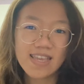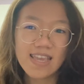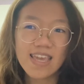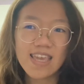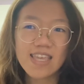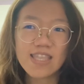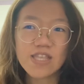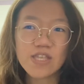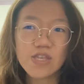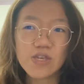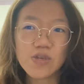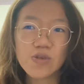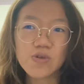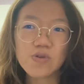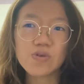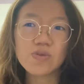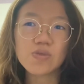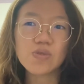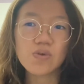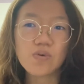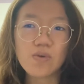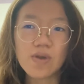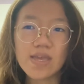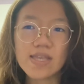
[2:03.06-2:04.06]
into
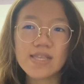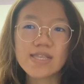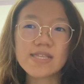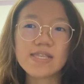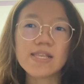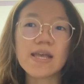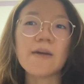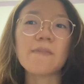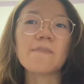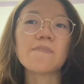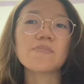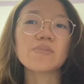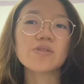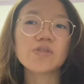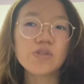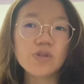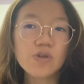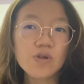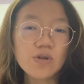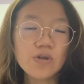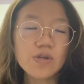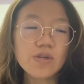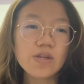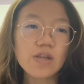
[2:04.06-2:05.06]
doing some
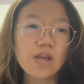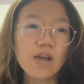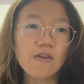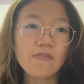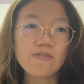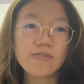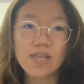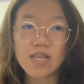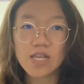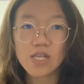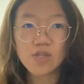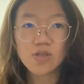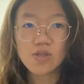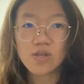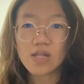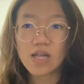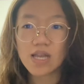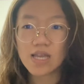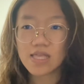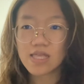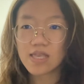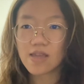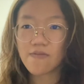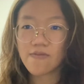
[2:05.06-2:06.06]
sort of sexual
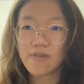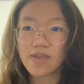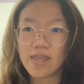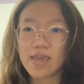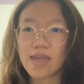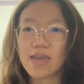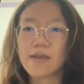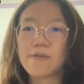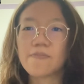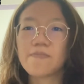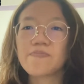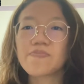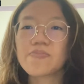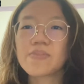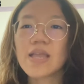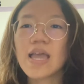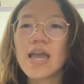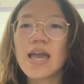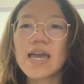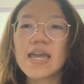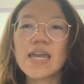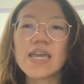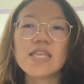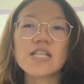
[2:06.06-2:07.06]
activity,
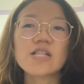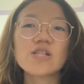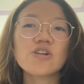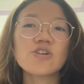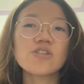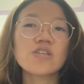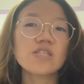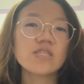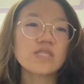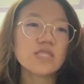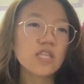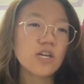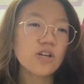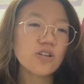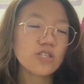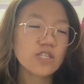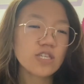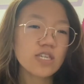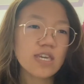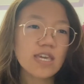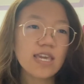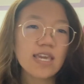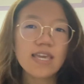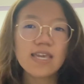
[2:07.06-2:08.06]
including
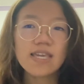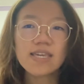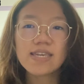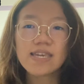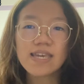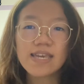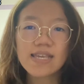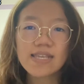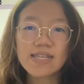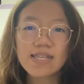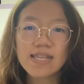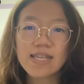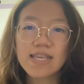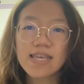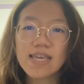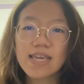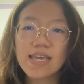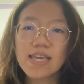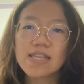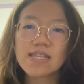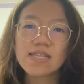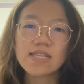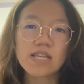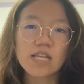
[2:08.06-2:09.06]
touching,
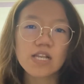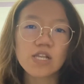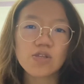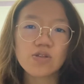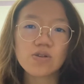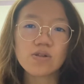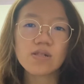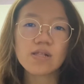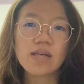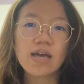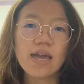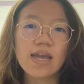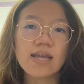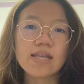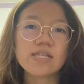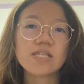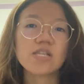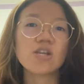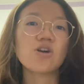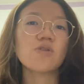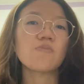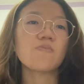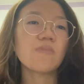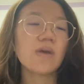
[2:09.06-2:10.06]
kissing, sexual acts,
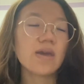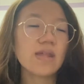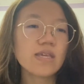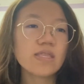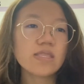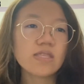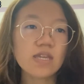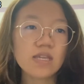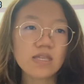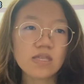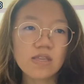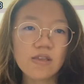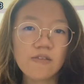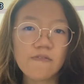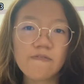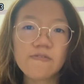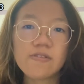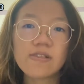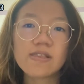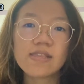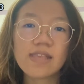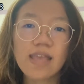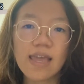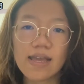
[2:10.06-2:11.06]
or penetrative
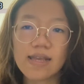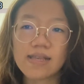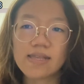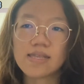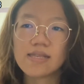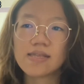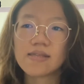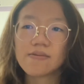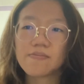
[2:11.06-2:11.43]
sex.